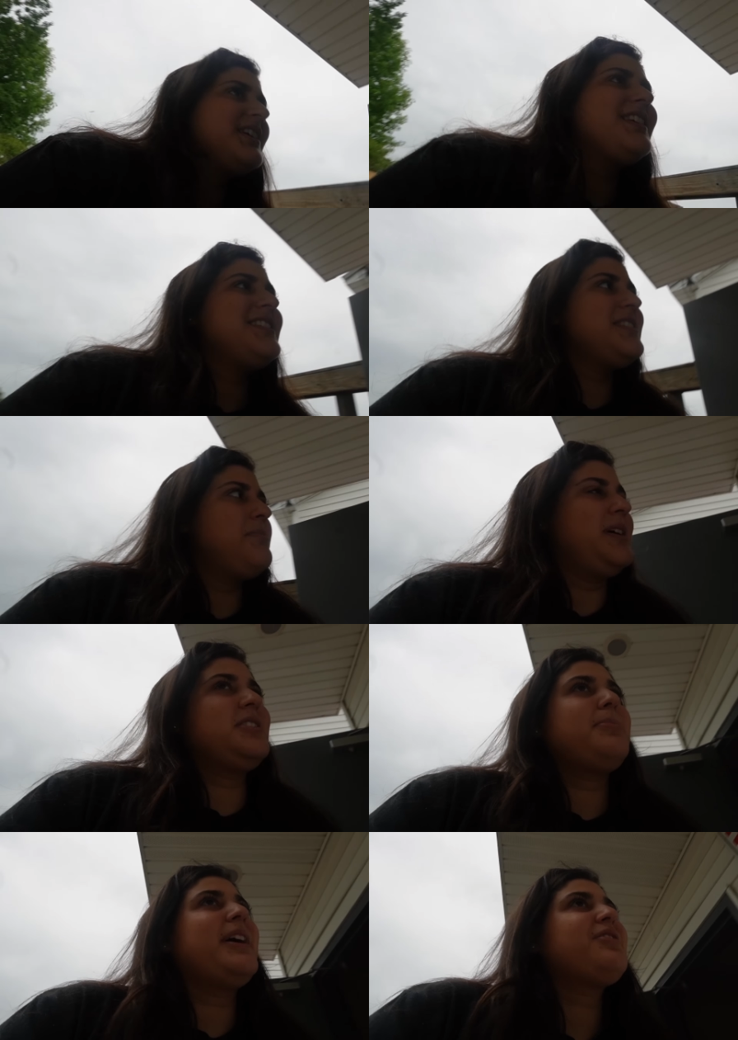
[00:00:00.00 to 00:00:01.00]
think that's the
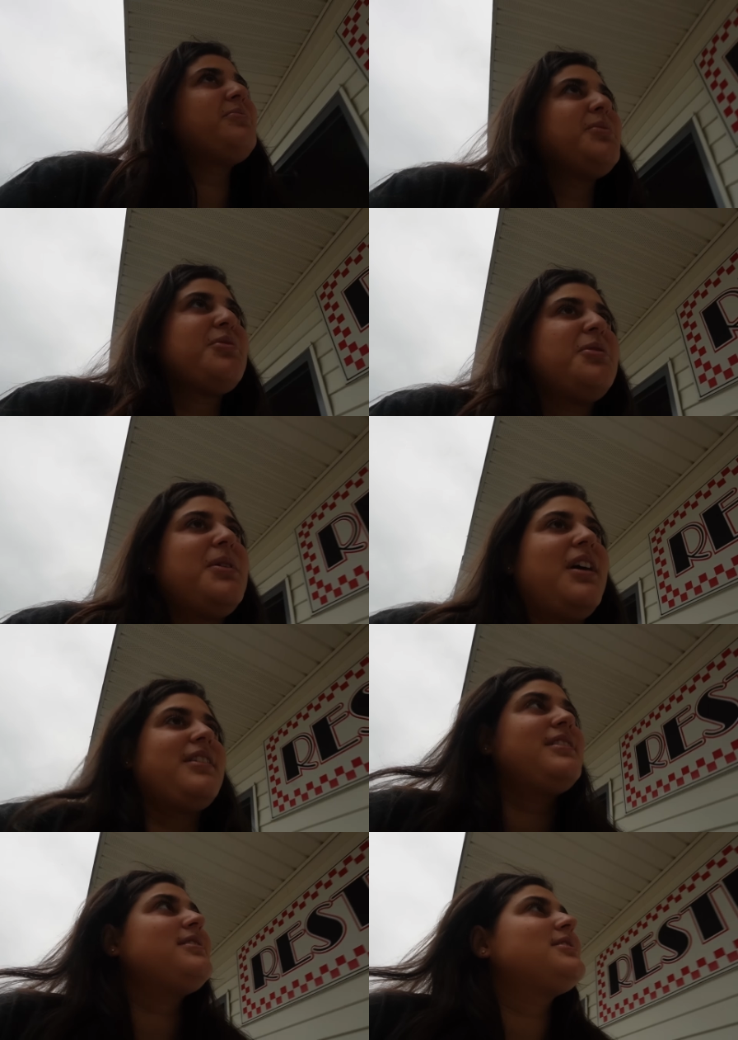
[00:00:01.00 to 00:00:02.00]
men's bathroom, I'm gonna be
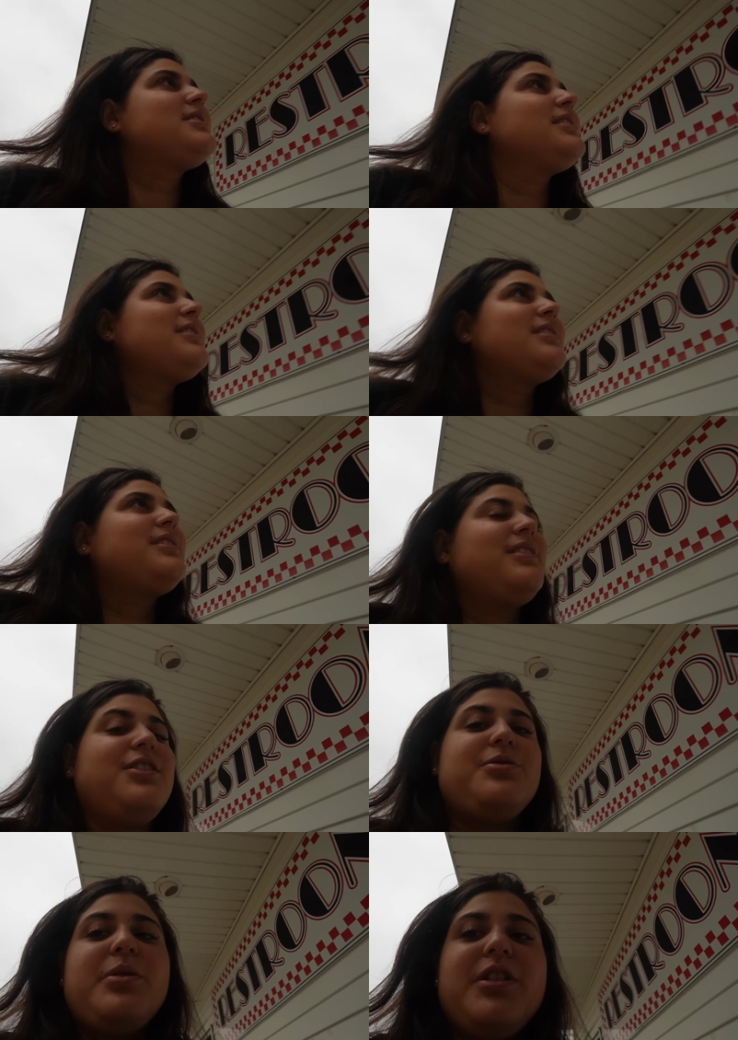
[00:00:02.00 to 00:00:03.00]
honest.
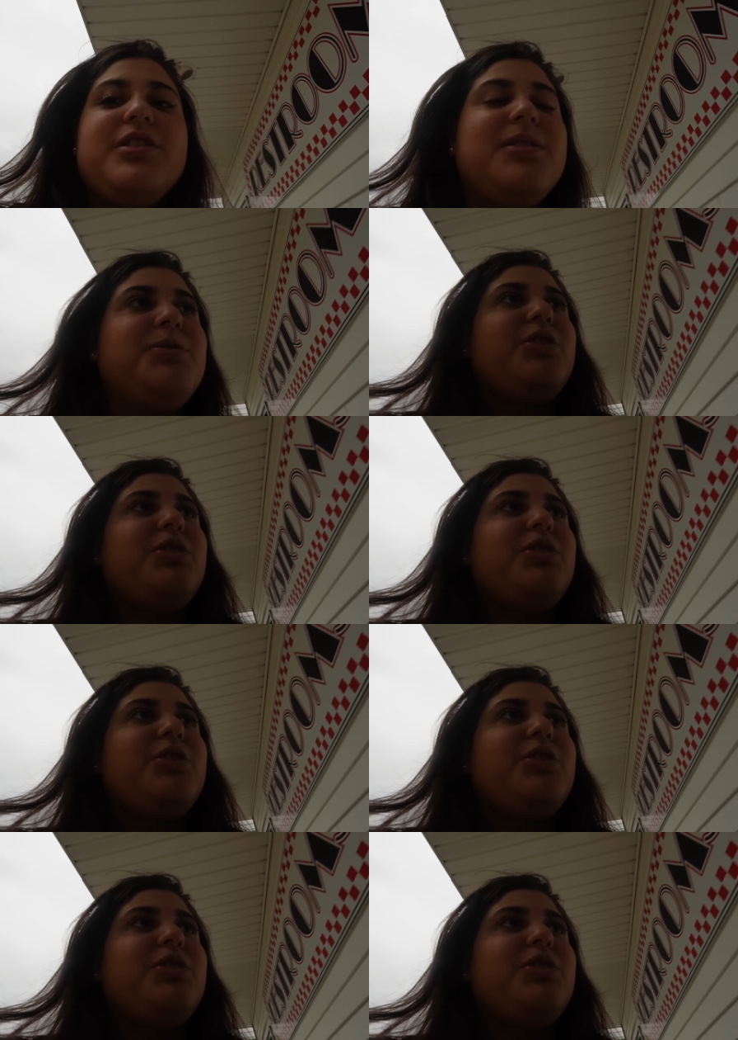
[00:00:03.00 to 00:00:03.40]
There were some